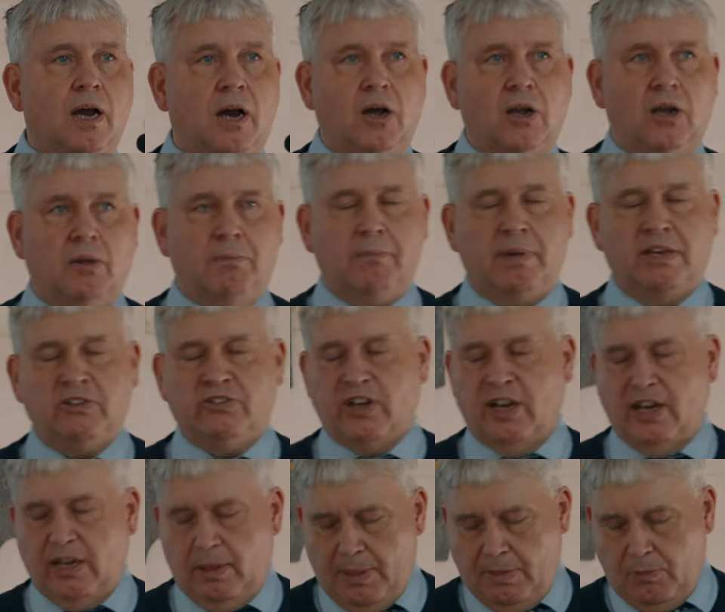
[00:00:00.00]
I'll mention
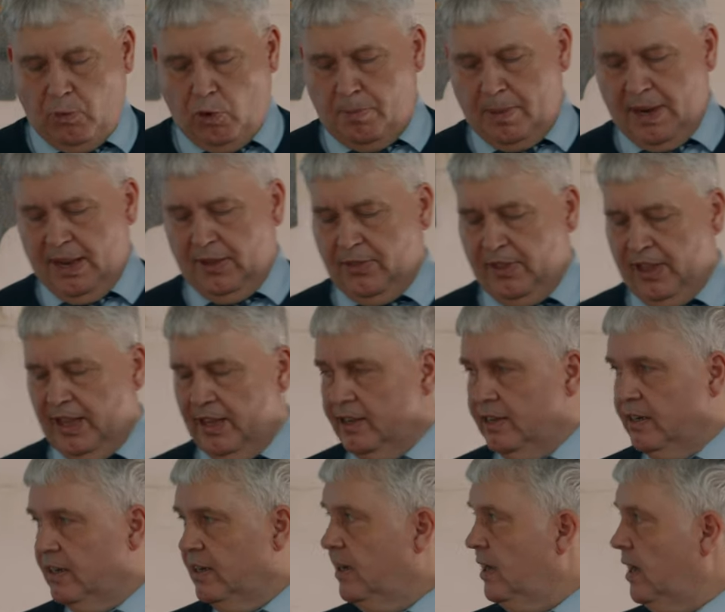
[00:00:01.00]
a little bit more about
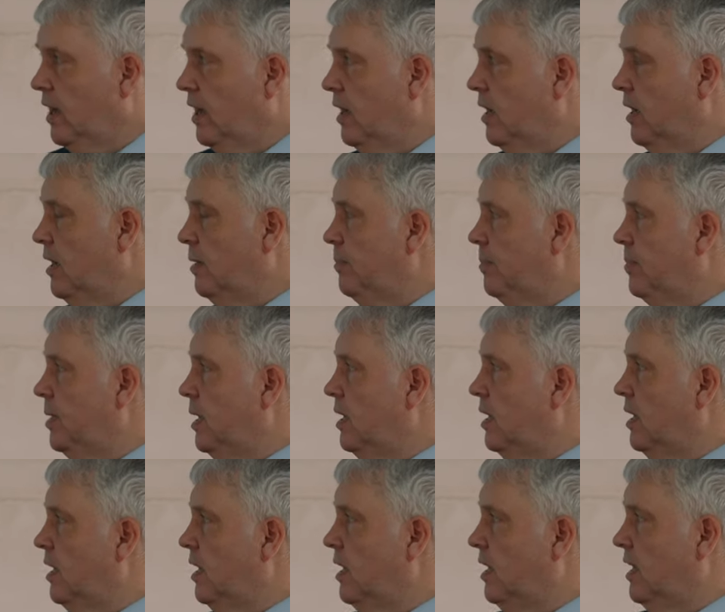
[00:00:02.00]
that
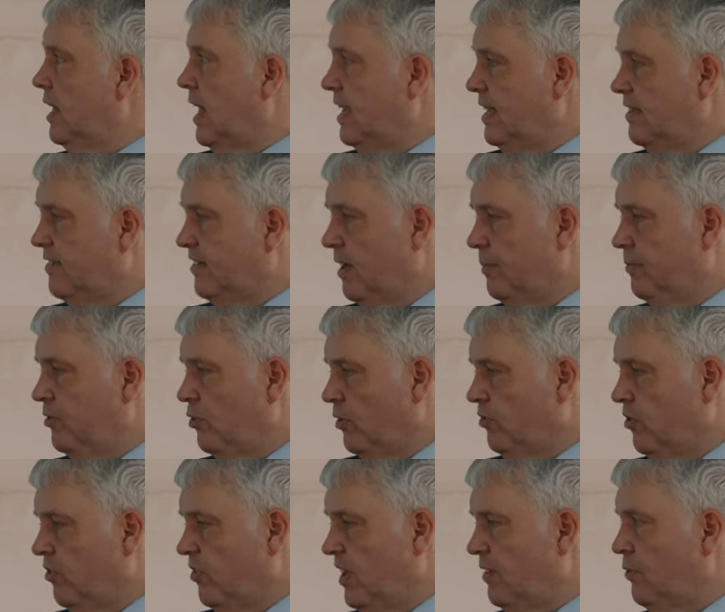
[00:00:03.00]
later. So I'll
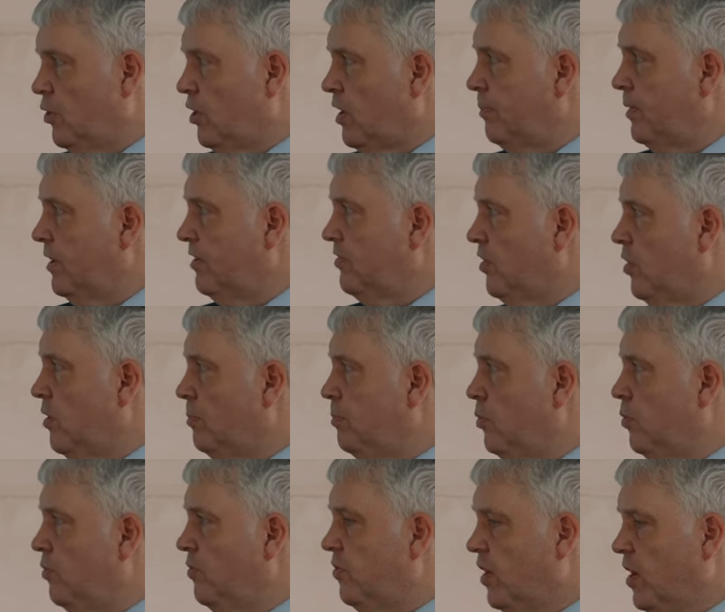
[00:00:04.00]
just give you a couple of
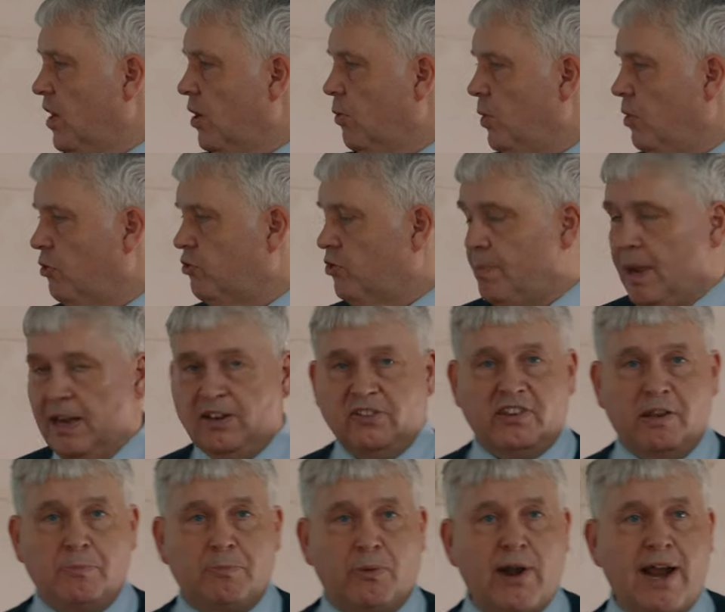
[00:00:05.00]
examples. We are
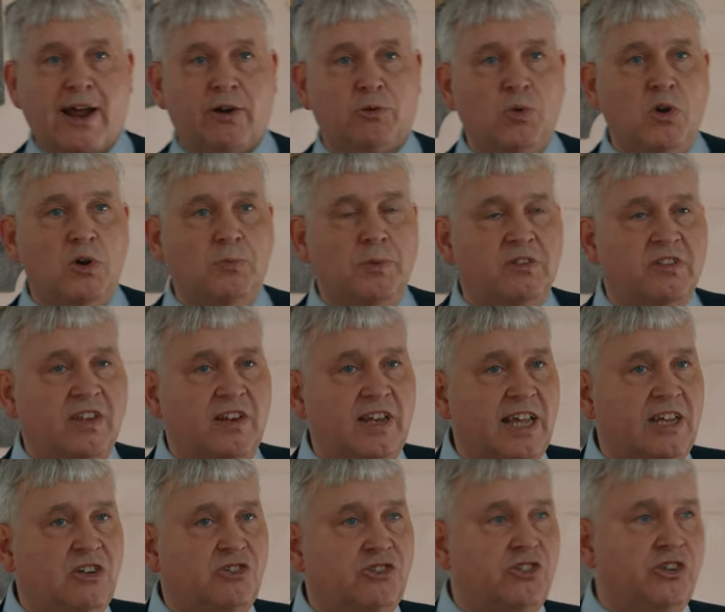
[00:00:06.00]
tremendously proud, weren't we, as a
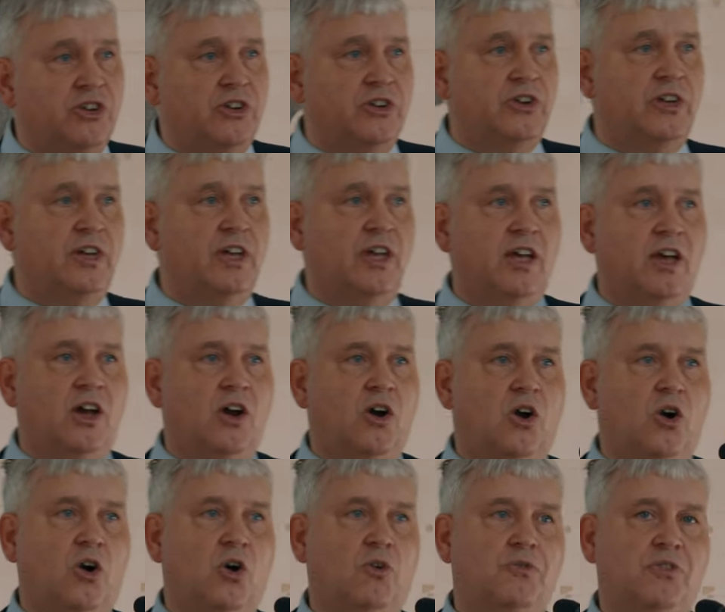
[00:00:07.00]
nation,
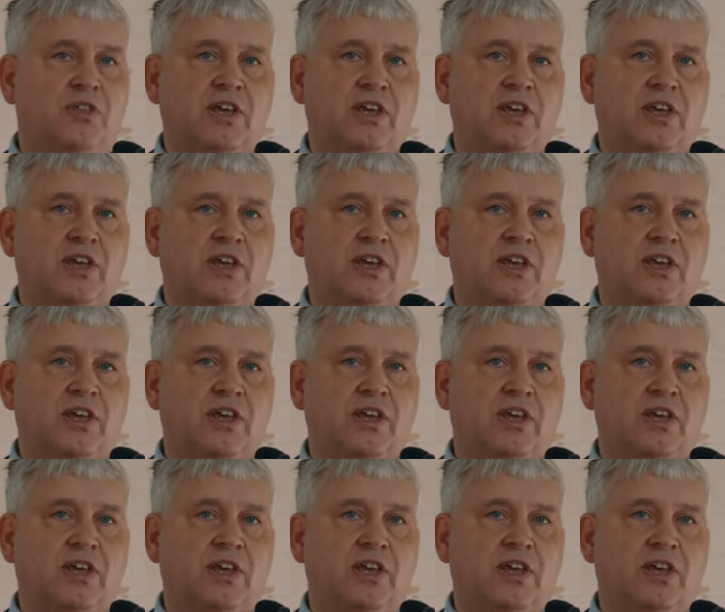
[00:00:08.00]
of